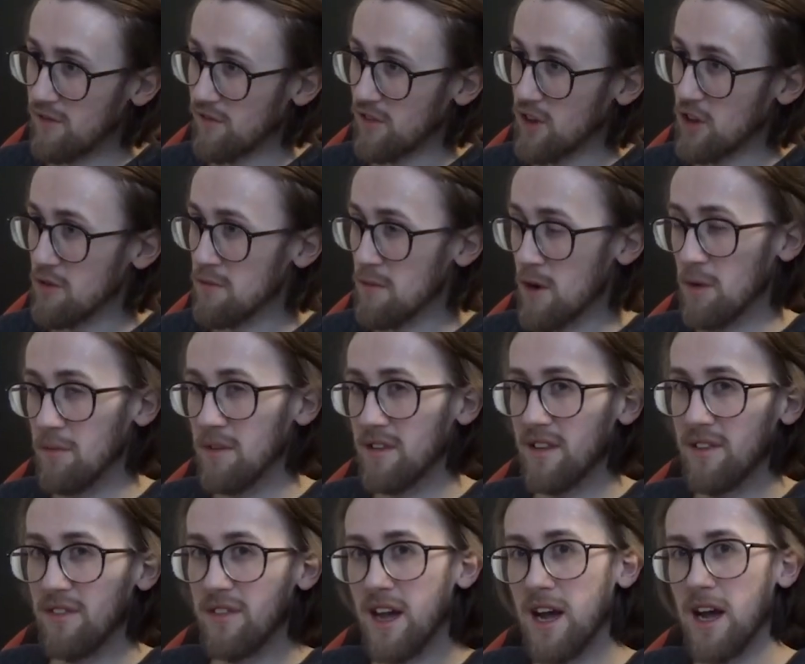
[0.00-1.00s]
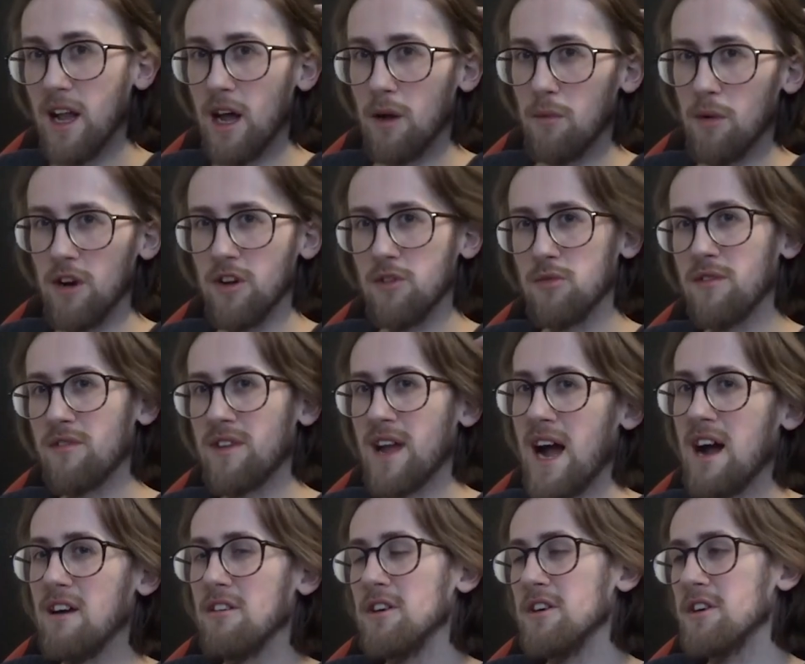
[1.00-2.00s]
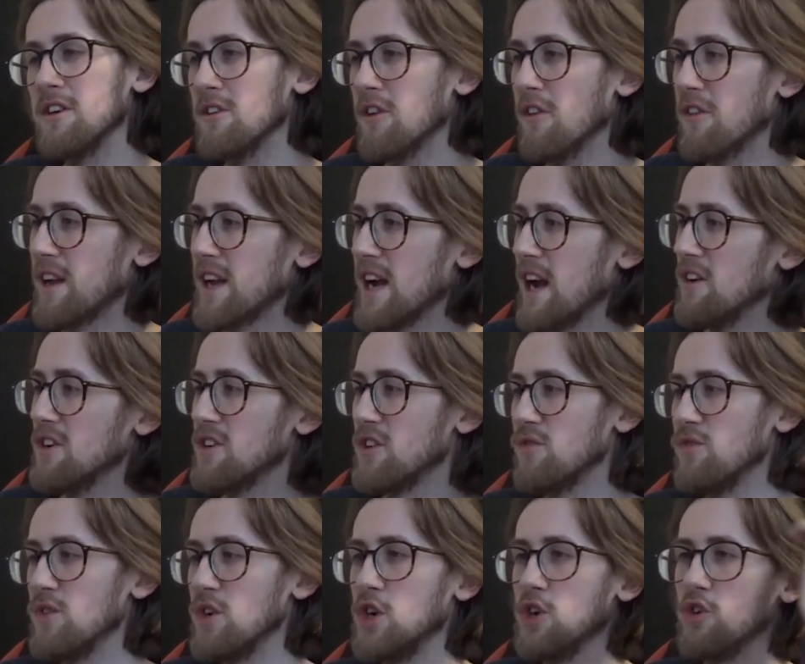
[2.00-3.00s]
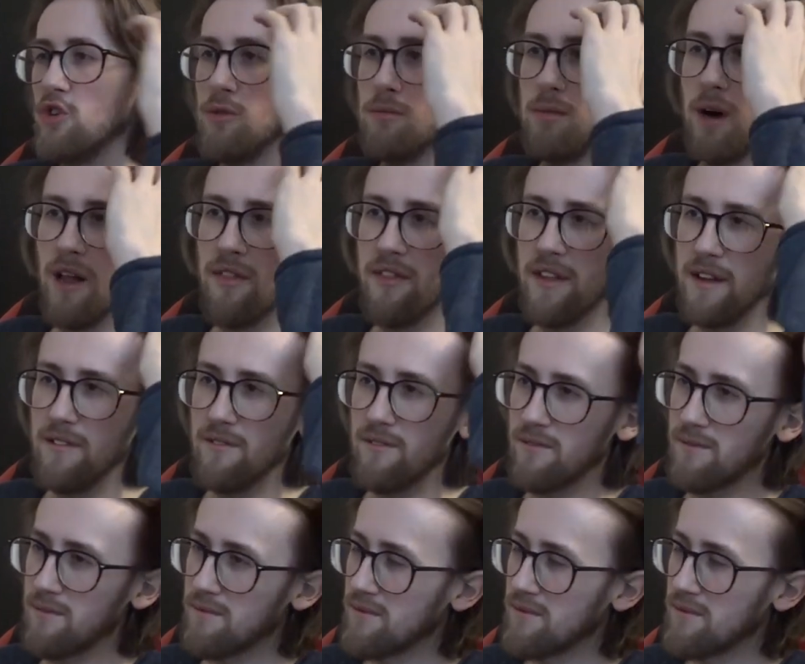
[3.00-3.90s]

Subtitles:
few moments in there, like where he's with Karen and other characters for sure, but I think,